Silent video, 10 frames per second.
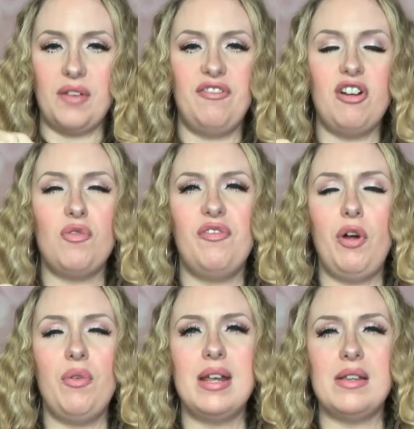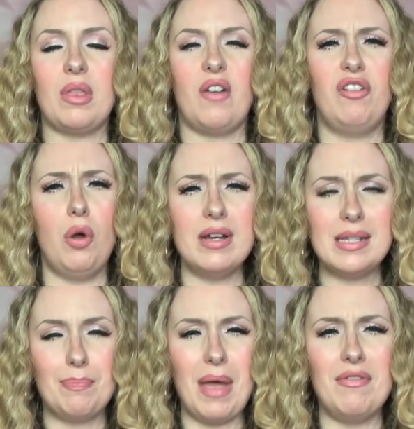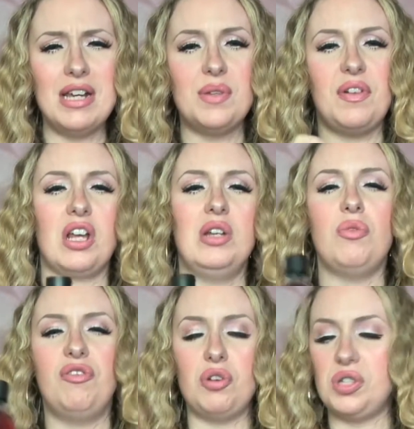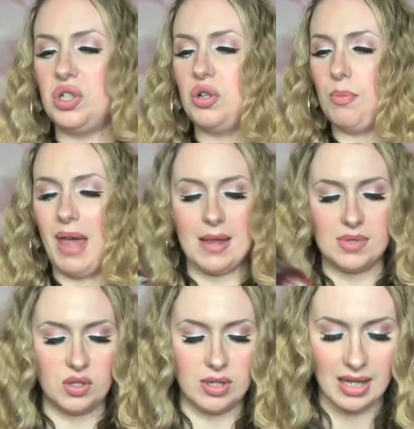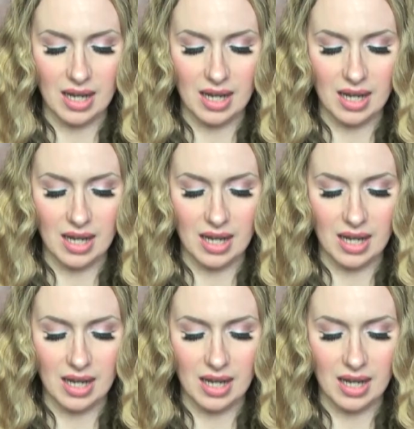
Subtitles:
Flores berries with like a little frost to them, absolutely